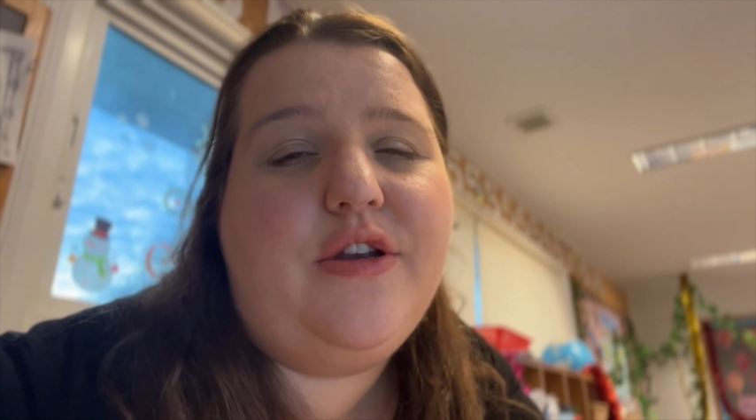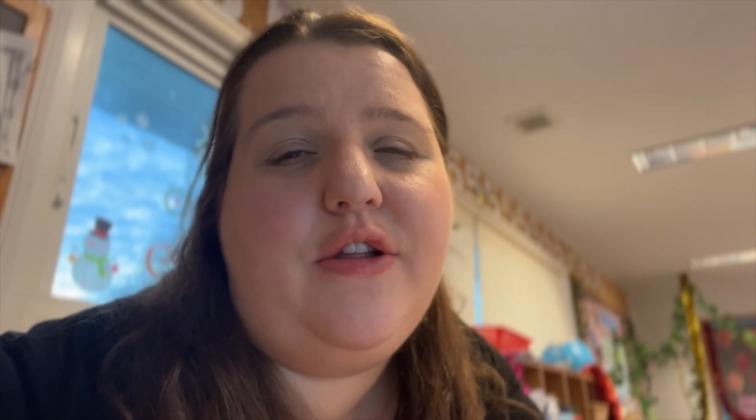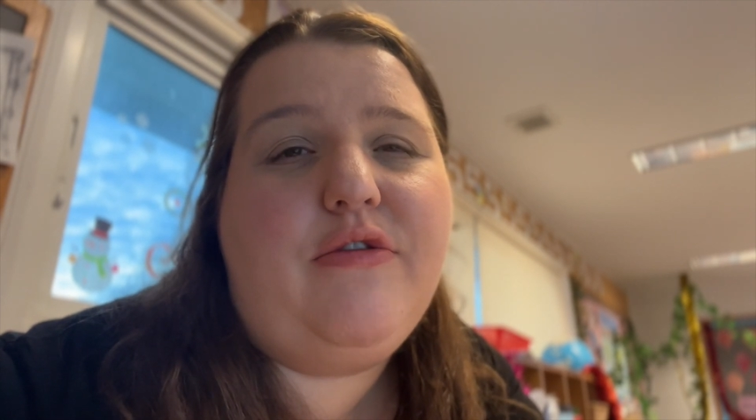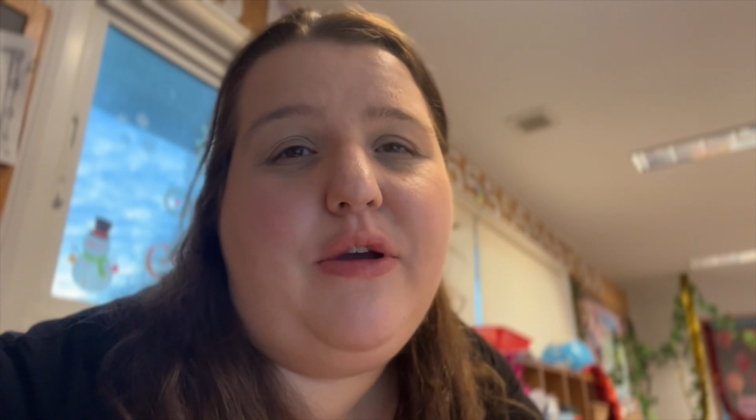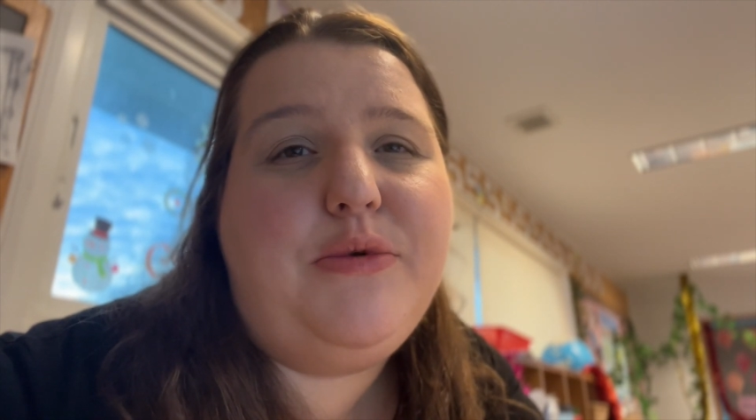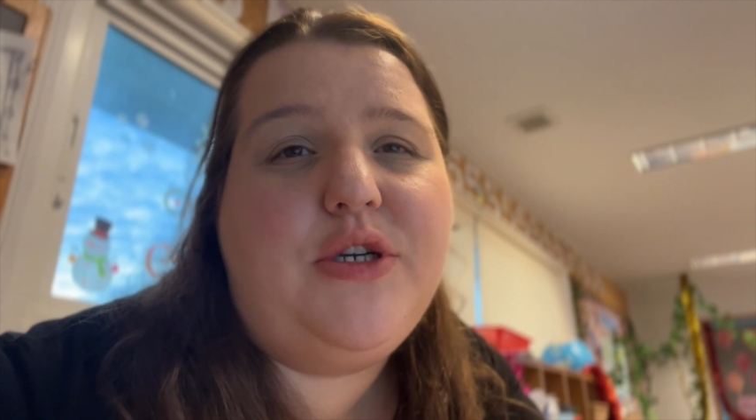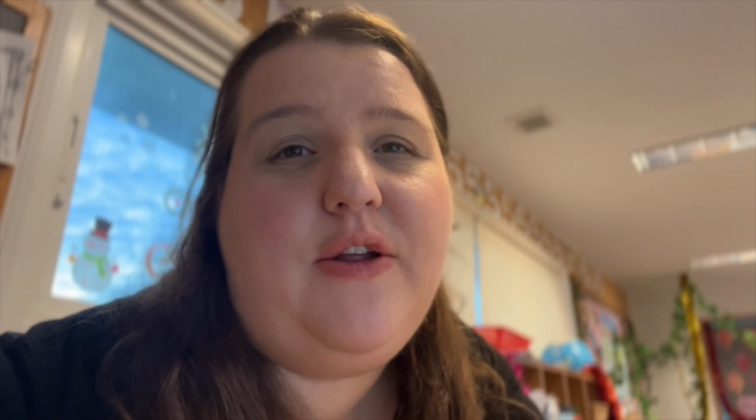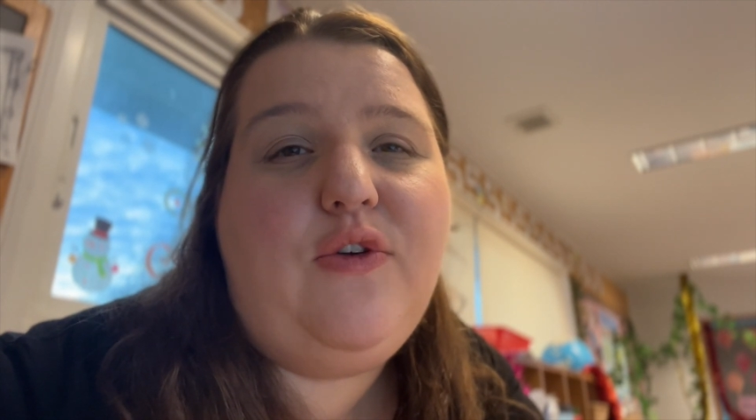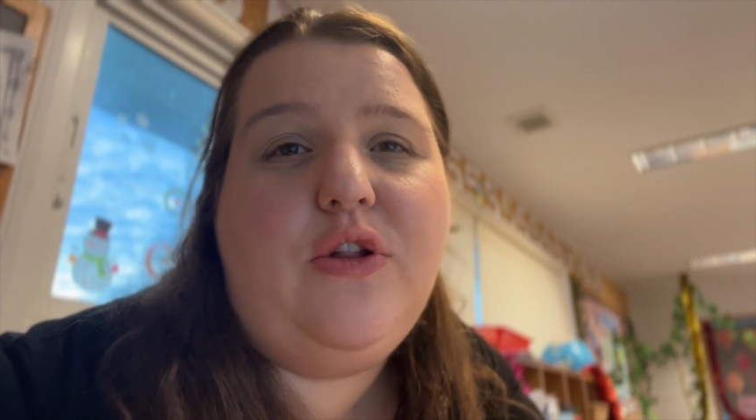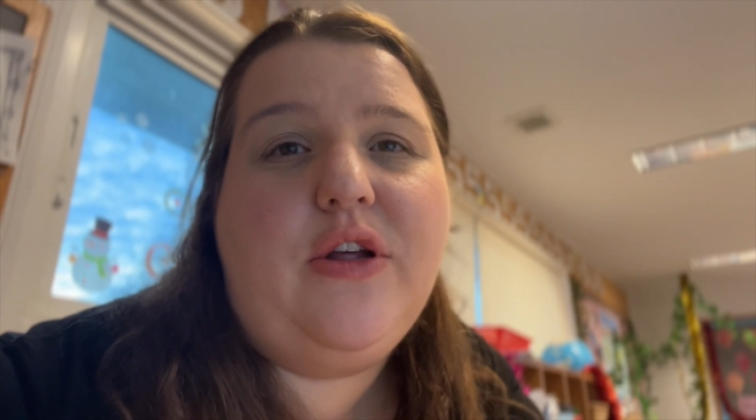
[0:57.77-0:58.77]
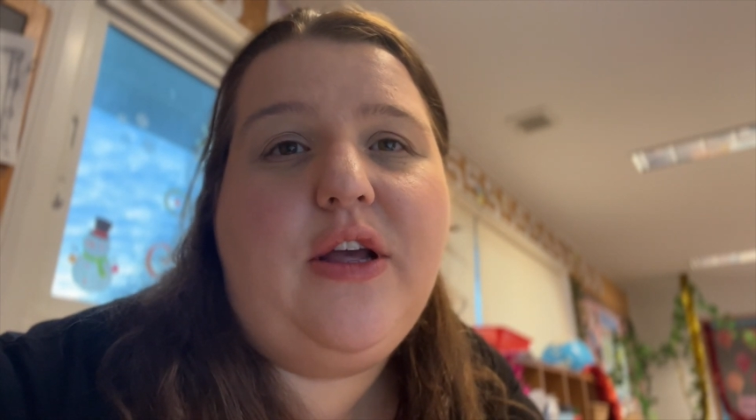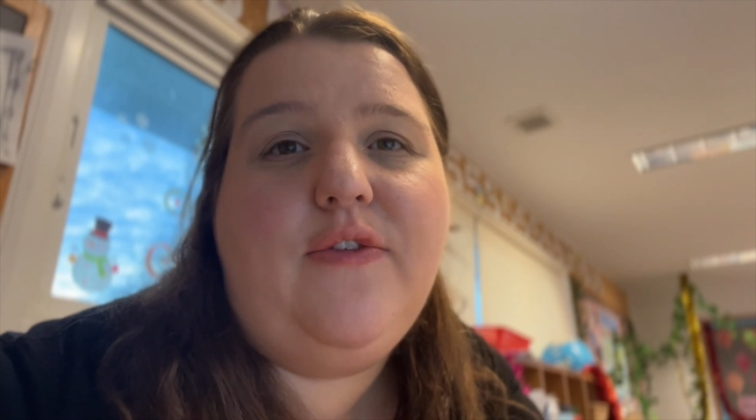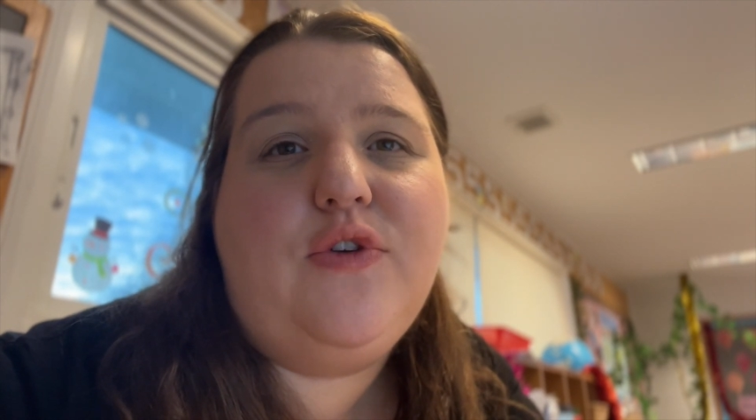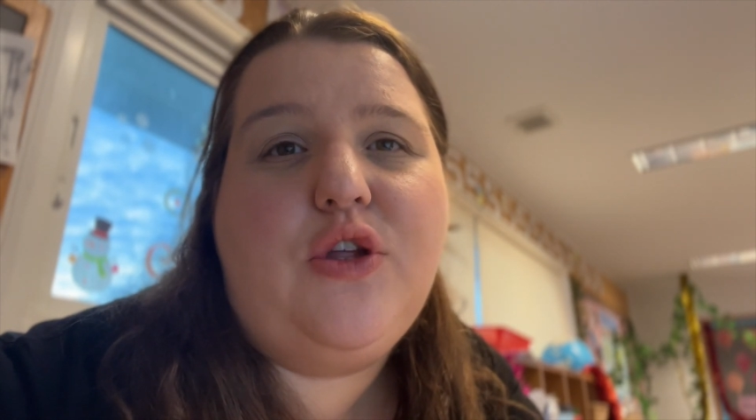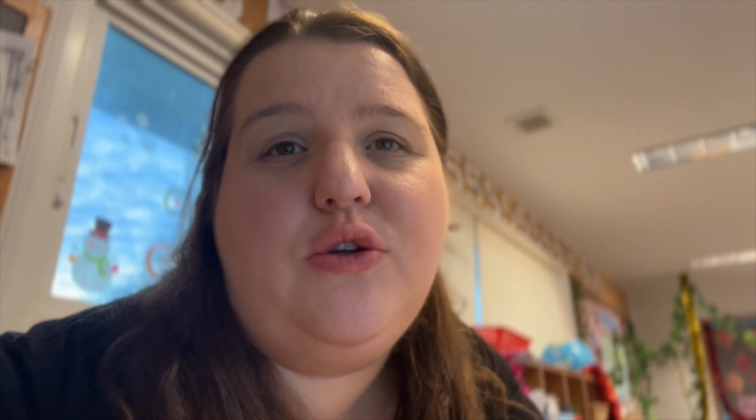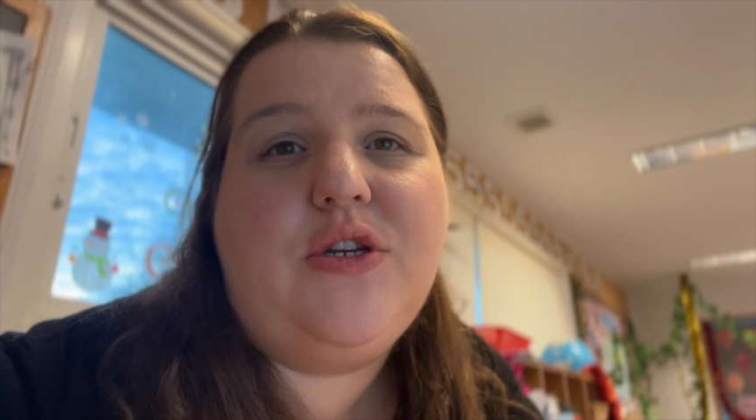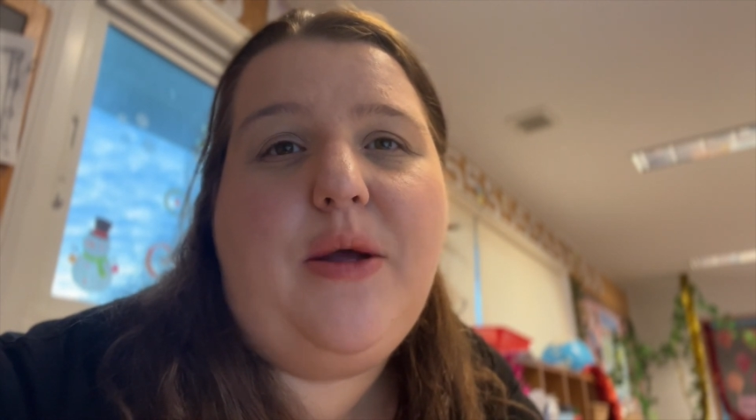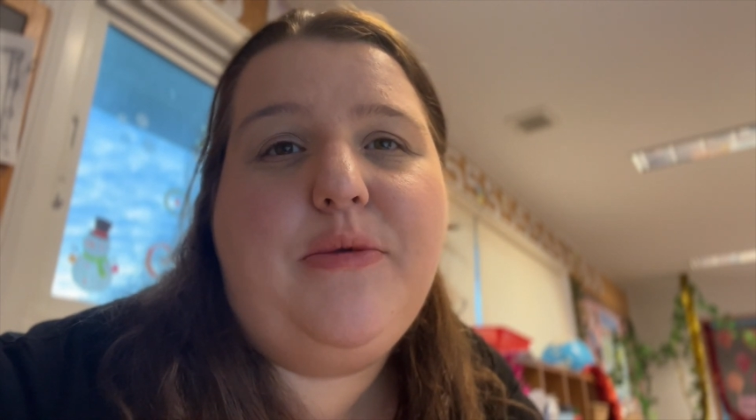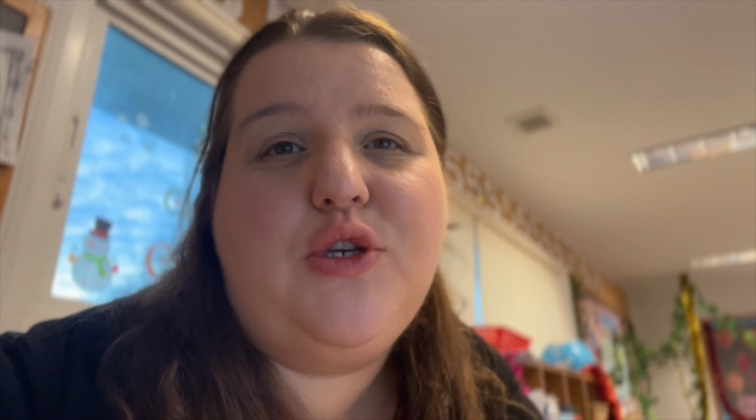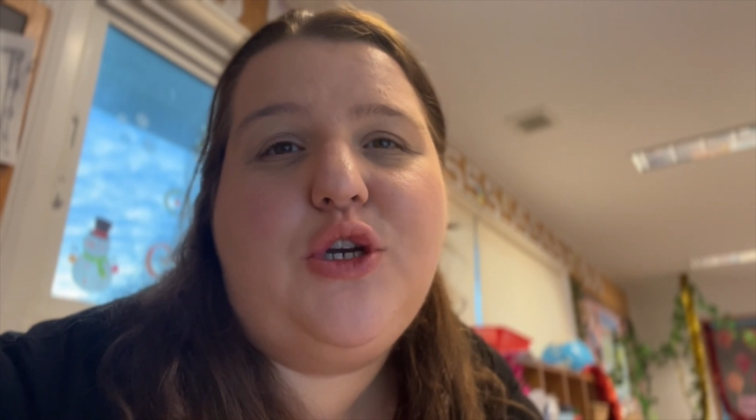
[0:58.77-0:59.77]
description if you're looking for those
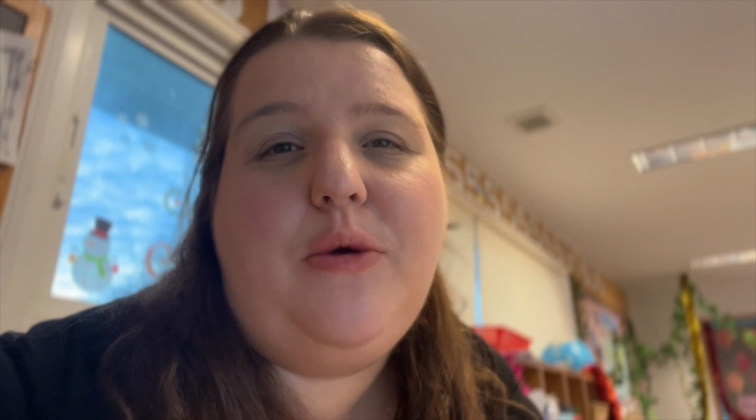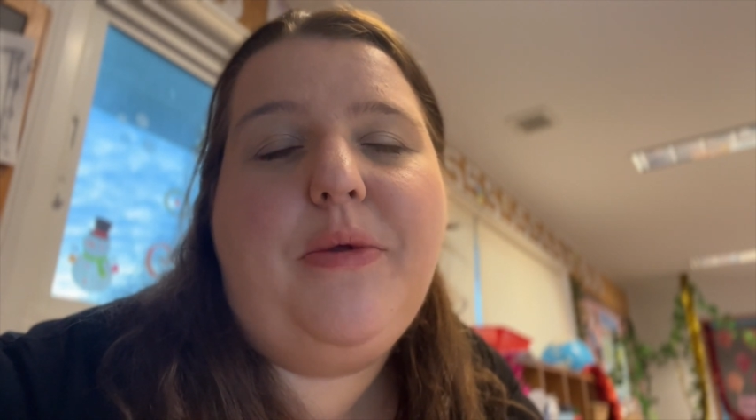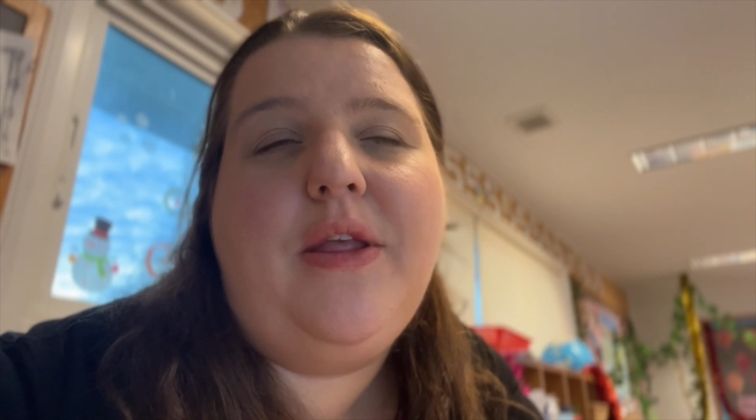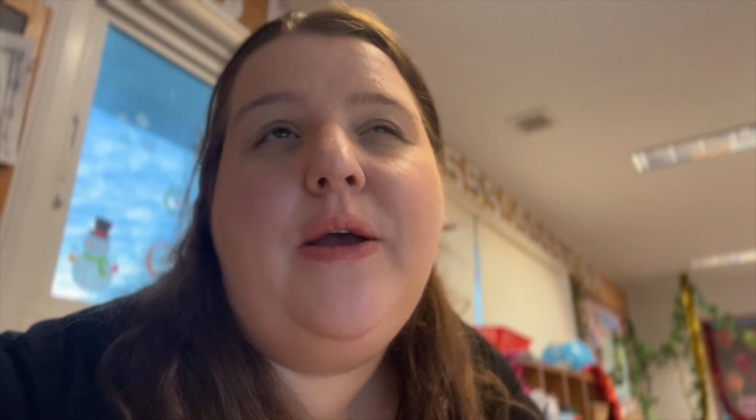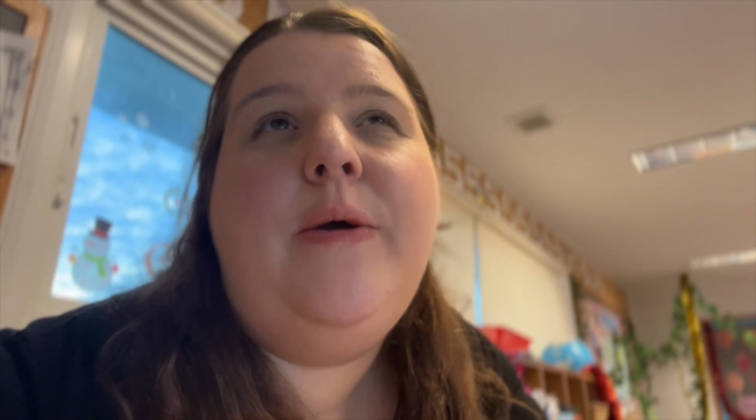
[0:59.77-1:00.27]
types of jobs.